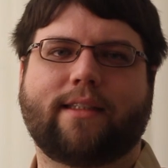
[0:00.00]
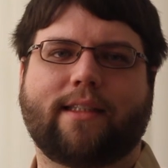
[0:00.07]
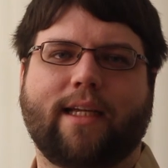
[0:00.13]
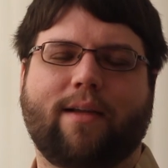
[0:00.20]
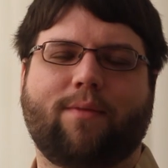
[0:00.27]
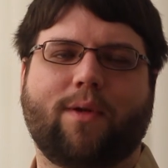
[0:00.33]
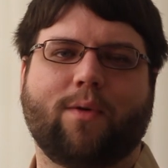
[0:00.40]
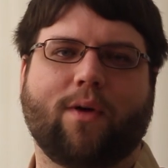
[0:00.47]
to
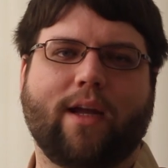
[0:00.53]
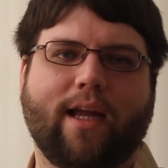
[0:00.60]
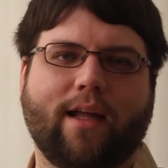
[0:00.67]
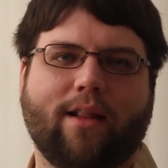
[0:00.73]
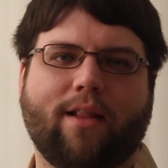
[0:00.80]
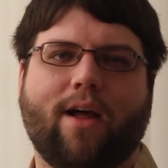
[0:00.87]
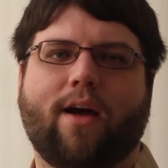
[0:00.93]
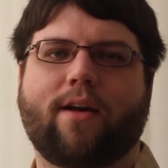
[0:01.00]
save you a
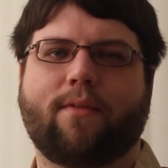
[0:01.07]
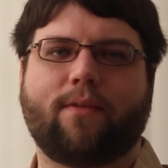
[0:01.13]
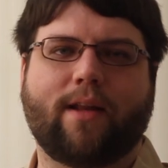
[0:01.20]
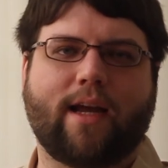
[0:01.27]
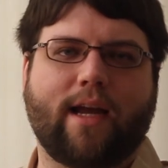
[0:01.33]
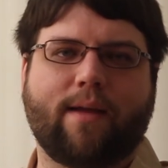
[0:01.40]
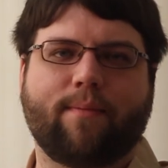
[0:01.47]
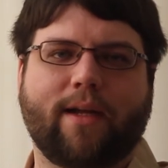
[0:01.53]
lot of
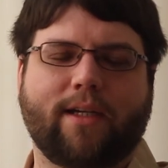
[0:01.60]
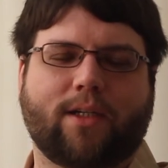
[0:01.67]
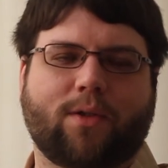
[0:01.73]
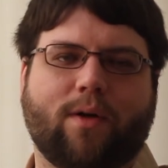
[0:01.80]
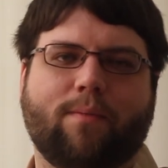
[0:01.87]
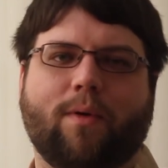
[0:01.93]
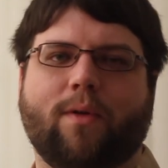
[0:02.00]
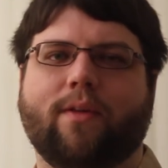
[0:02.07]
time and
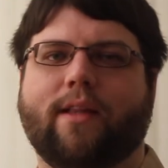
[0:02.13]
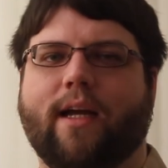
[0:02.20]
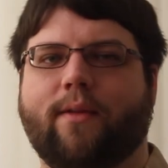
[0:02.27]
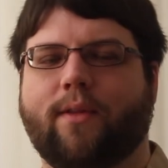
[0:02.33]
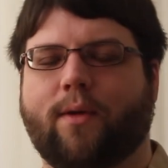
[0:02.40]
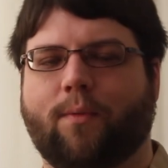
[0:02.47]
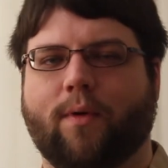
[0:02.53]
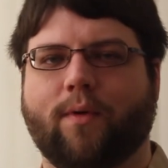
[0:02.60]
trouble
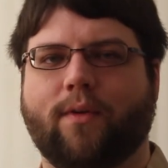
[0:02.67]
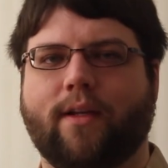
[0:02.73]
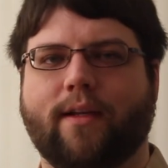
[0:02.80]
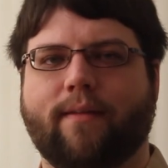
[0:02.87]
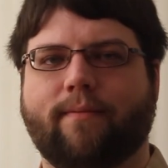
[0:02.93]
down the road.